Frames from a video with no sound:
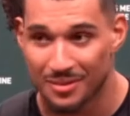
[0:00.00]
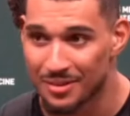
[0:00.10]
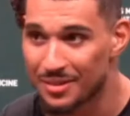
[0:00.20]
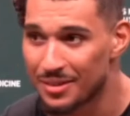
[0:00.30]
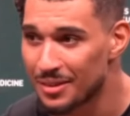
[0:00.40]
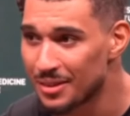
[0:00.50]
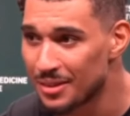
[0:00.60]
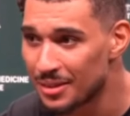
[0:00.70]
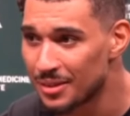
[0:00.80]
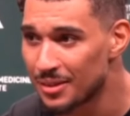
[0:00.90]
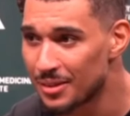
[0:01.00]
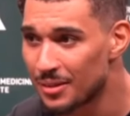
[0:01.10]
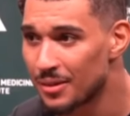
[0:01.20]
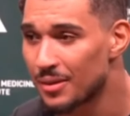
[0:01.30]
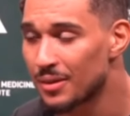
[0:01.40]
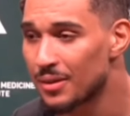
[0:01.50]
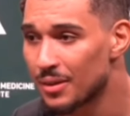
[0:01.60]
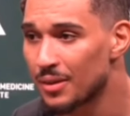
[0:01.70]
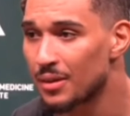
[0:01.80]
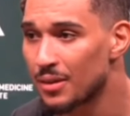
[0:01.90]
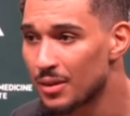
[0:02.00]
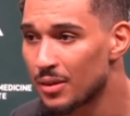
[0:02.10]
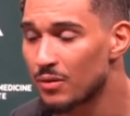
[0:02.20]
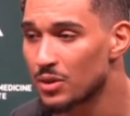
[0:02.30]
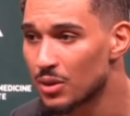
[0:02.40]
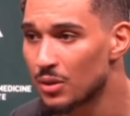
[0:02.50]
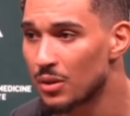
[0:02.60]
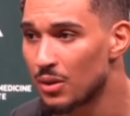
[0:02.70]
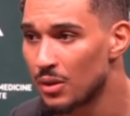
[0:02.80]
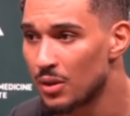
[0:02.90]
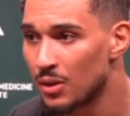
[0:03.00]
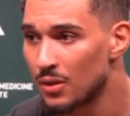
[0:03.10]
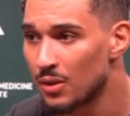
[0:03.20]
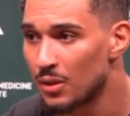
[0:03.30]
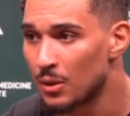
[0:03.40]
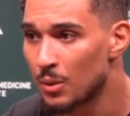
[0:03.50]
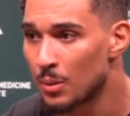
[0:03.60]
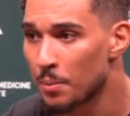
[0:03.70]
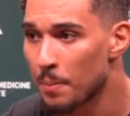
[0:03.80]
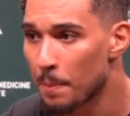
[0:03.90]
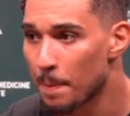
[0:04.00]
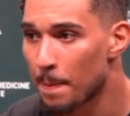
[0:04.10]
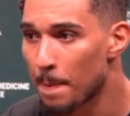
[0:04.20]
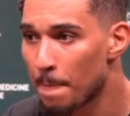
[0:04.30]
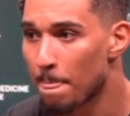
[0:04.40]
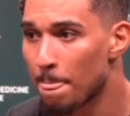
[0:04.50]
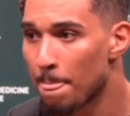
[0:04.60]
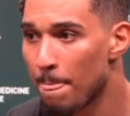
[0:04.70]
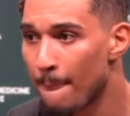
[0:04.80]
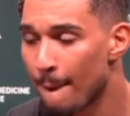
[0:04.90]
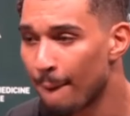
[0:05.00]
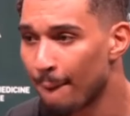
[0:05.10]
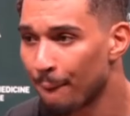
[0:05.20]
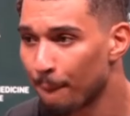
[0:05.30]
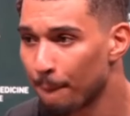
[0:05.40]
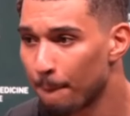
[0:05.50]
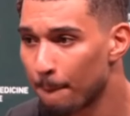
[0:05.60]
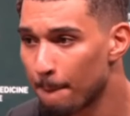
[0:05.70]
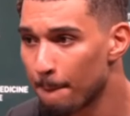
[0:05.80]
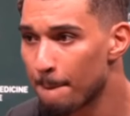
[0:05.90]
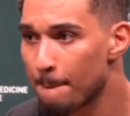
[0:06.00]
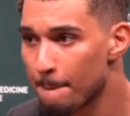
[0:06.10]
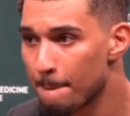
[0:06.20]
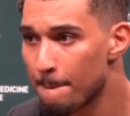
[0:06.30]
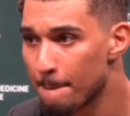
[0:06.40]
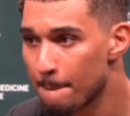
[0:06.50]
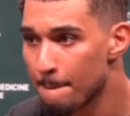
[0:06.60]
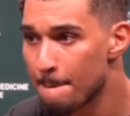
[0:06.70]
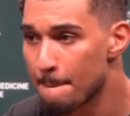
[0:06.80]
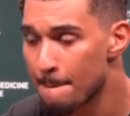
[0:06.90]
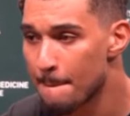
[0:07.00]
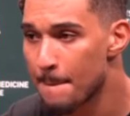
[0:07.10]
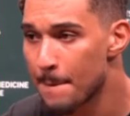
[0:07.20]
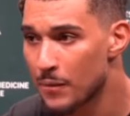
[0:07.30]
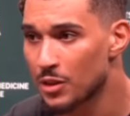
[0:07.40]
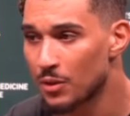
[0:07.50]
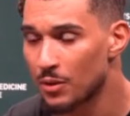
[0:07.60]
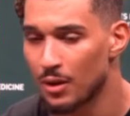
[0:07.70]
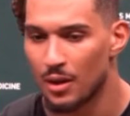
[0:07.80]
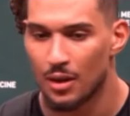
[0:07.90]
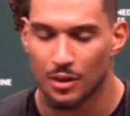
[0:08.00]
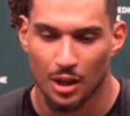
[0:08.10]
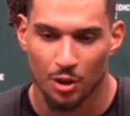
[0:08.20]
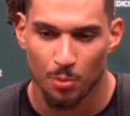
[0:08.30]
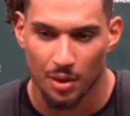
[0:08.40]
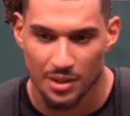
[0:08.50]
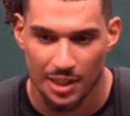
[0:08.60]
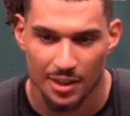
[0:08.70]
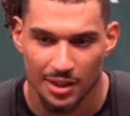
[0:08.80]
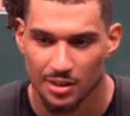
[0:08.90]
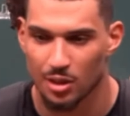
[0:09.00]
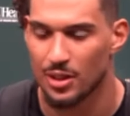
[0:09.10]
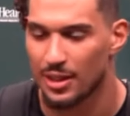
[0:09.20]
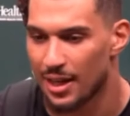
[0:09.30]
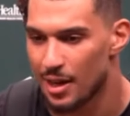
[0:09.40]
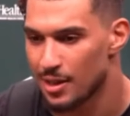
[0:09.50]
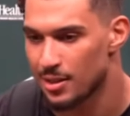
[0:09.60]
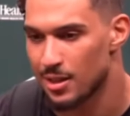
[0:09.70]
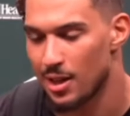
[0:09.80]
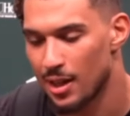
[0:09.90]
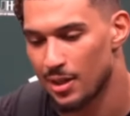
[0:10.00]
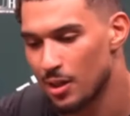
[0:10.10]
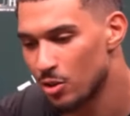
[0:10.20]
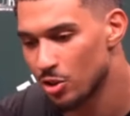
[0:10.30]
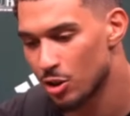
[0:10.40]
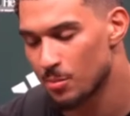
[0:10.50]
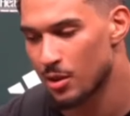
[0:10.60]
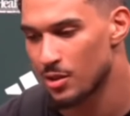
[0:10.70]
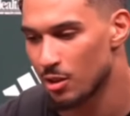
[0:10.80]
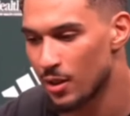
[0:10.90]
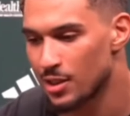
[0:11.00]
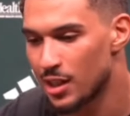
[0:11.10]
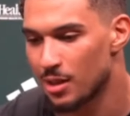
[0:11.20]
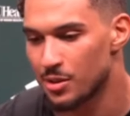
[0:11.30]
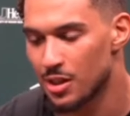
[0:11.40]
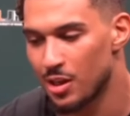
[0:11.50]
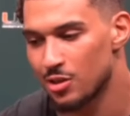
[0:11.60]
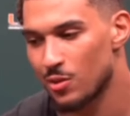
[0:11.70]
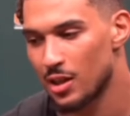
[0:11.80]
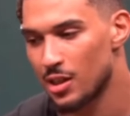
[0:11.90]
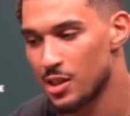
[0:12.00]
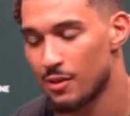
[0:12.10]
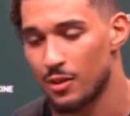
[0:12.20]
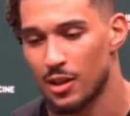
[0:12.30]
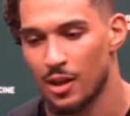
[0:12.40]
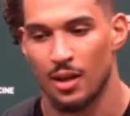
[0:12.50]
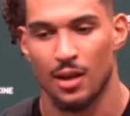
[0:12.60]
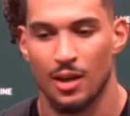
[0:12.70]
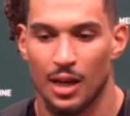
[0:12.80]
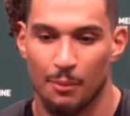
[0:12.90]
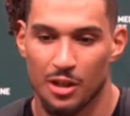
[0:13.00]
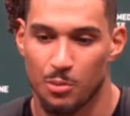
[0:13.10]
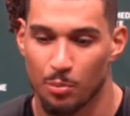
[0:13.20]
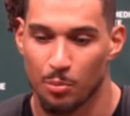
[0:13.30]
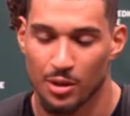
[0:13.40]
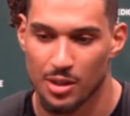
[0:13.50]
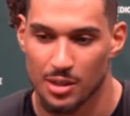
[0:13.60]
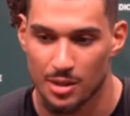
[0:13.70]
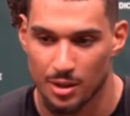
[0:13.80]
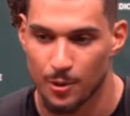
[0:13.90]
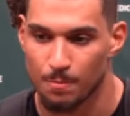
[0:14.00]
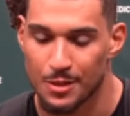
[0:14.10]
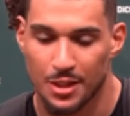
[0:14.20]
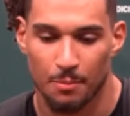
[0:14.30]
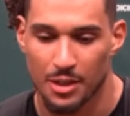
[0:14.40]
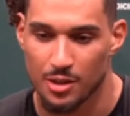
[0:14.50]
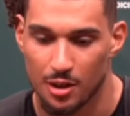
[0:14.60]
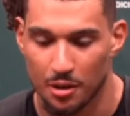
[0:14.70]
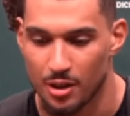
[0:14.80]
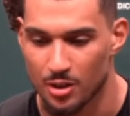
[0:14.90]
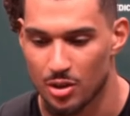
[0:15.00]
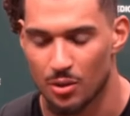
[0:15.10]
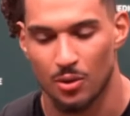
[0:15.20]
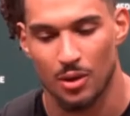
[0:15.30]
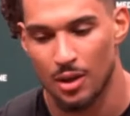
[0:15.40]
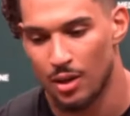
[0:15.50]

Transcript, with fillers: just how business-like is this group? I mean, it just it, it, just seems again when you practice the league, guys talk to us during the league, to the guys. Sure. No, no pun intended. I think it starts at the head of the snake. I think Coach Cristobal does a great job just getting us ready each and every day. I mean, he's been preaching us the, um, the same message all year, so